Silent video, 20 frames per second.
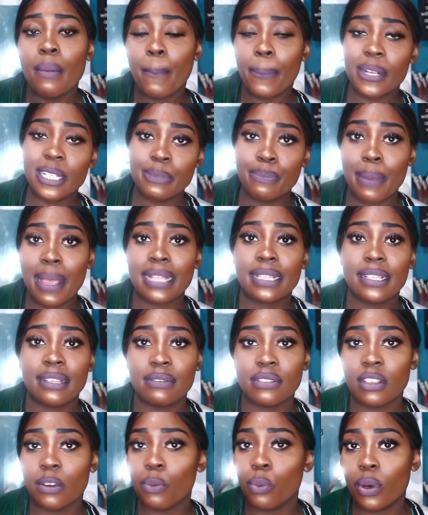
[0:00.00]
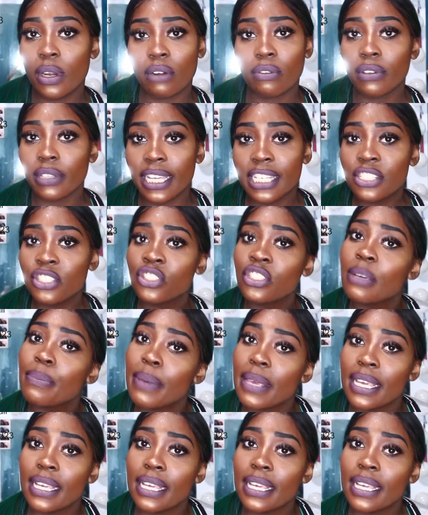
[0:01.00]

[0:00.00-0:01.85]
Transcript: perspectives of what a relationship